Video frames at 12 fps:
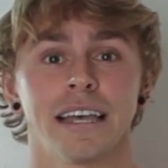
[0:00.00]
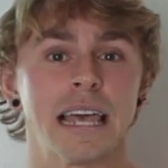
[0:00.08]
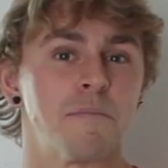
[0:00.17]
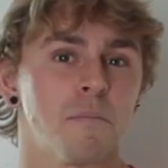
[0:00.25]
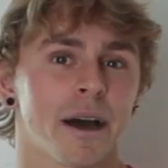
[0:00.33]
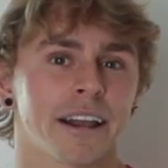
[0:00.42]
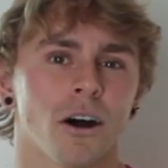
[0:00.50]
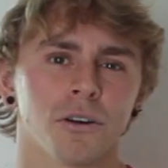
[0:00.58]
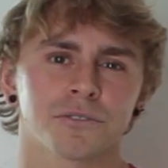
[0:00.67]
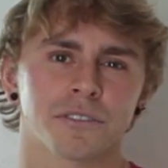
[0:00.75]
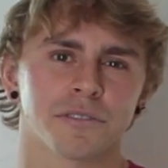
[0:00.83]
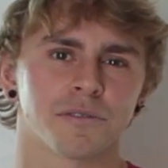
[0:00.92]
It might
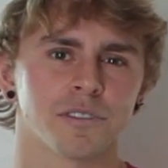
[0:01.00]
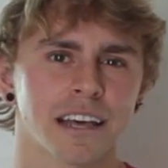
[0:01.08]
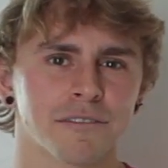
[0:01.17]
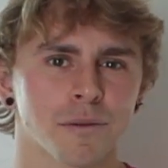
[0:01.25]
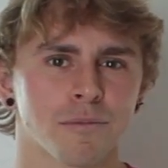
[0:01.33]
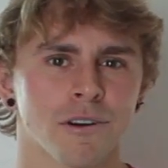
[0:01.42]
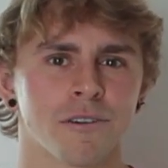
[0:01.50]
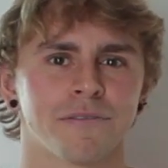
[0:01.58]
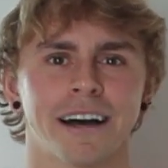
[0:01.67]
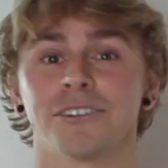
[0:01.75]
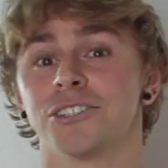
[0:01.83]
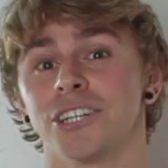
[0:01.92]
alter the flavor
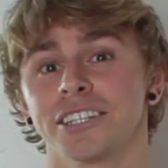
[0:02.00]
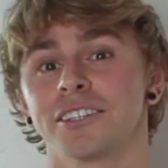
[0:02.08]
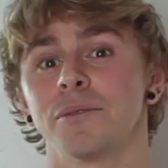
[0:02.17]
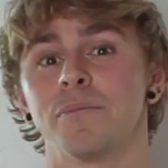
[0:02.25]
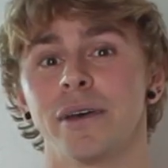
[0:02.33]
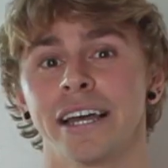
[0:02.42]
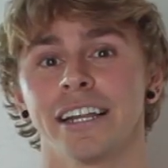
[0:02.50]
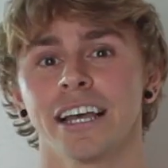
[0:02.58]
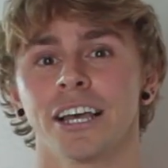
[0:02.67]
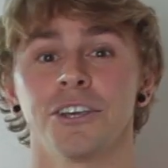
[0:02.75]
profile just a bit.